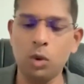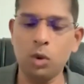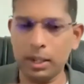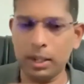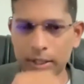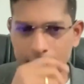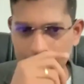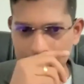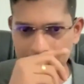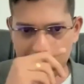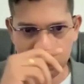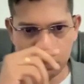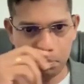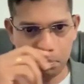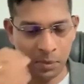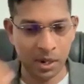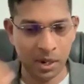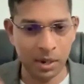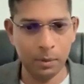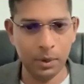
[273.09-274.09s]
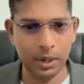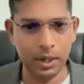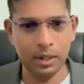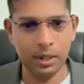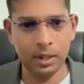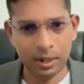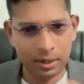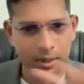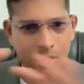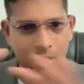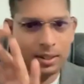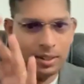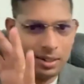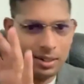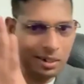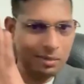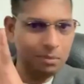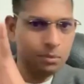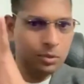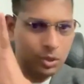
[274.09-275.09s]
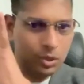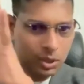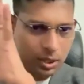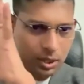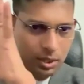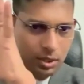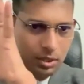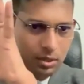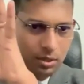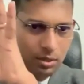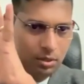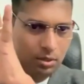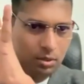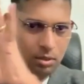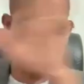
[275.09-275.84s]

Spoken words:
whatever it may be, it comes